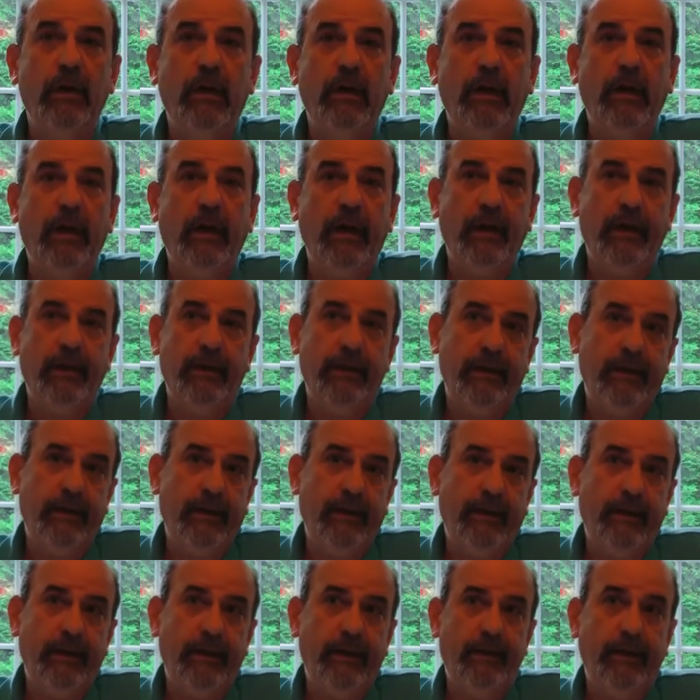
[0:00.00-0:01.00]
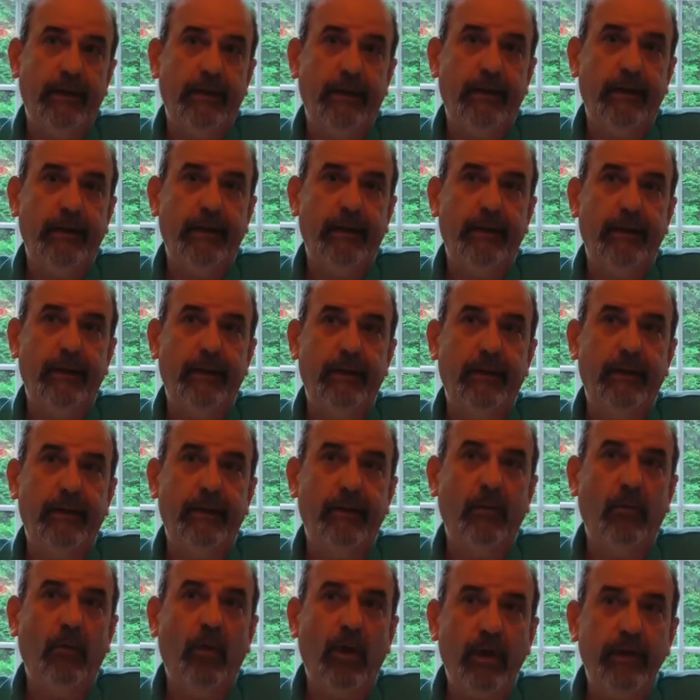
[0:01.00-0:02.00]
And
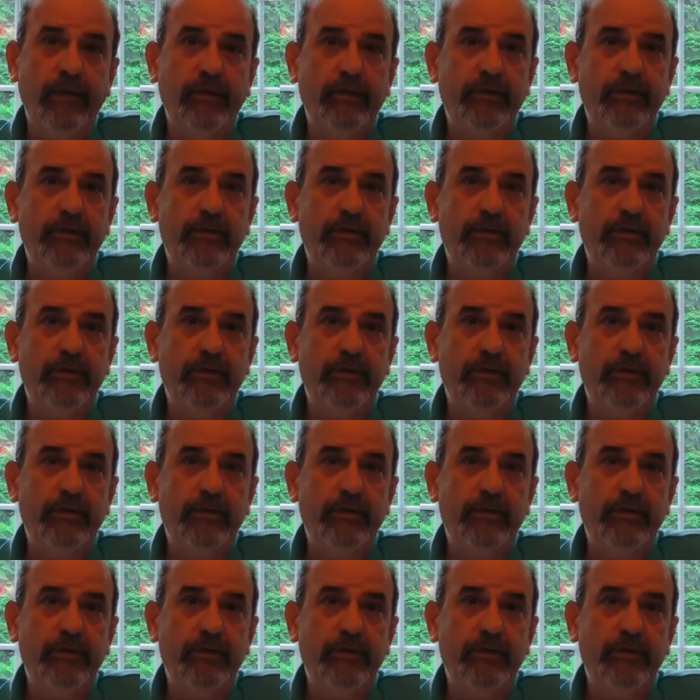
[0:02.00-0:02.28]
one of the